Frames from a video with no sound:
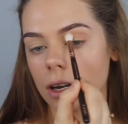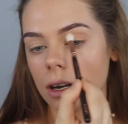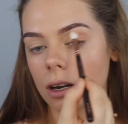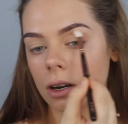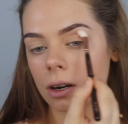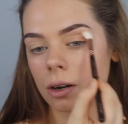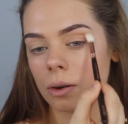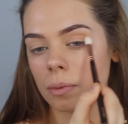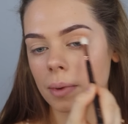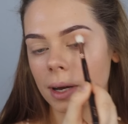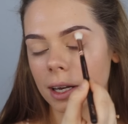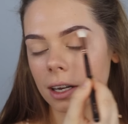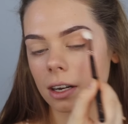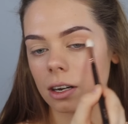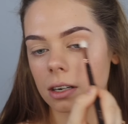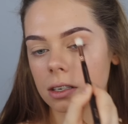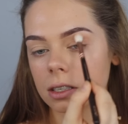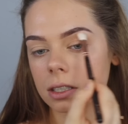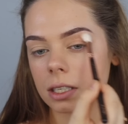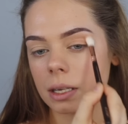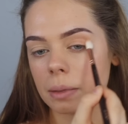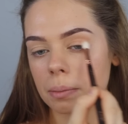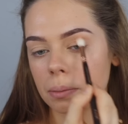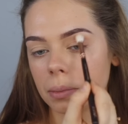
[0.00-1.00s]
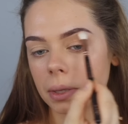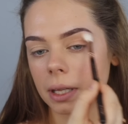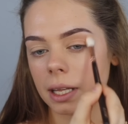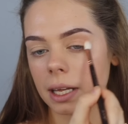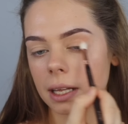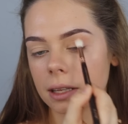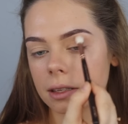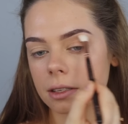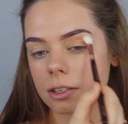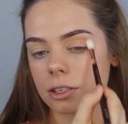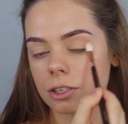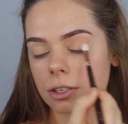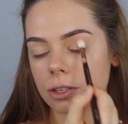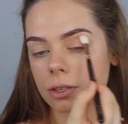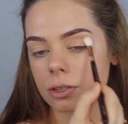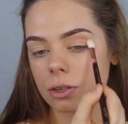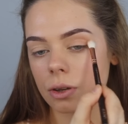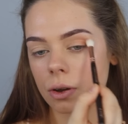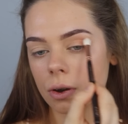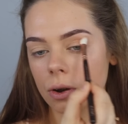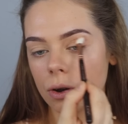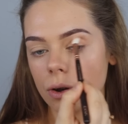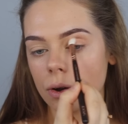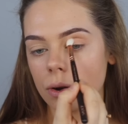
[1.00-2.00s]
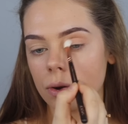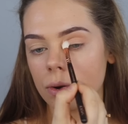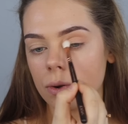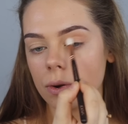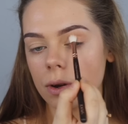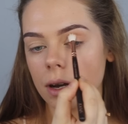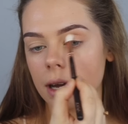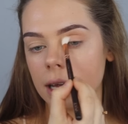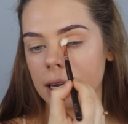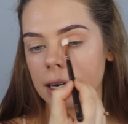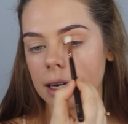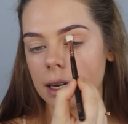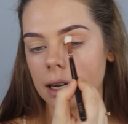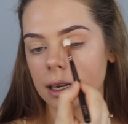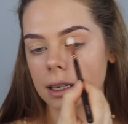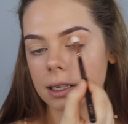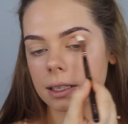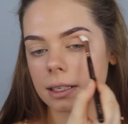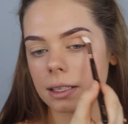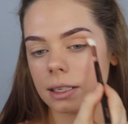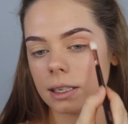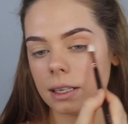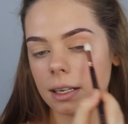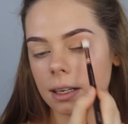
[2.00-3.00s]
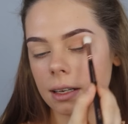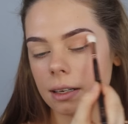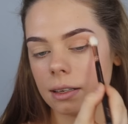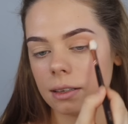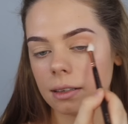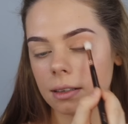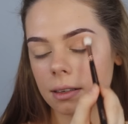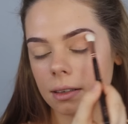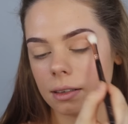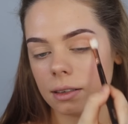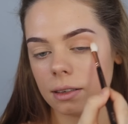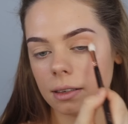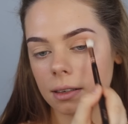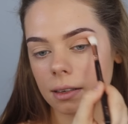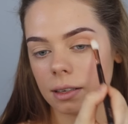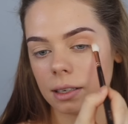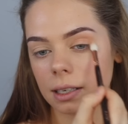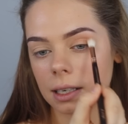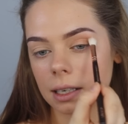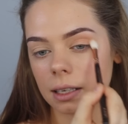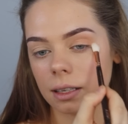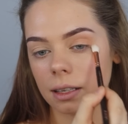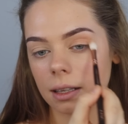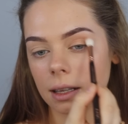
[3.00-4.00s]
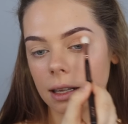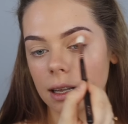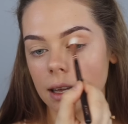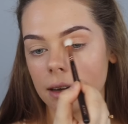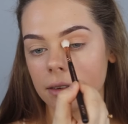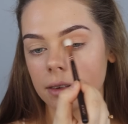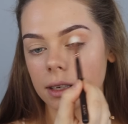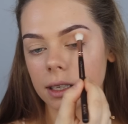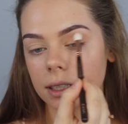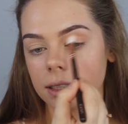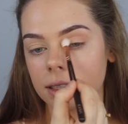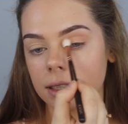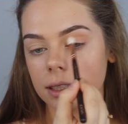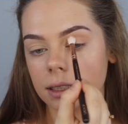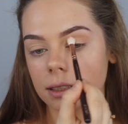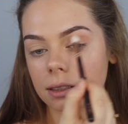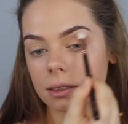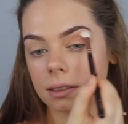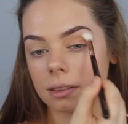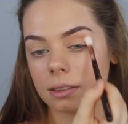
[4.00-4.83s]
Oh my gosh, it blends so nicely. I love it.